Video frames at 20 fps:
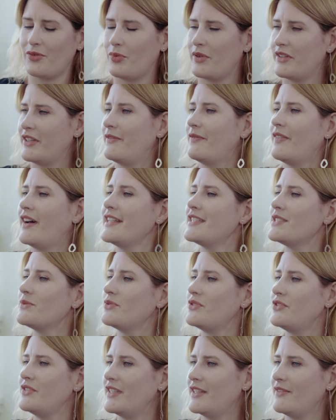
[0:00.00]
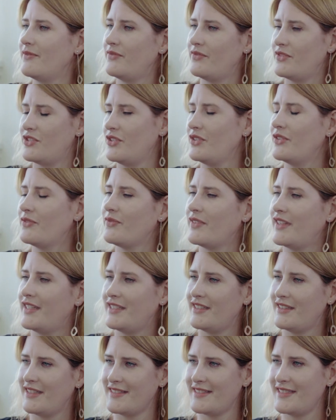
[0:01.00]
what advice would you give to your friend
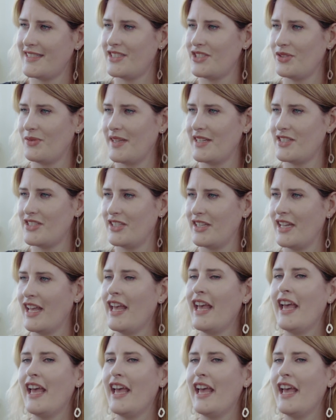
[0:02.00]
in this situation?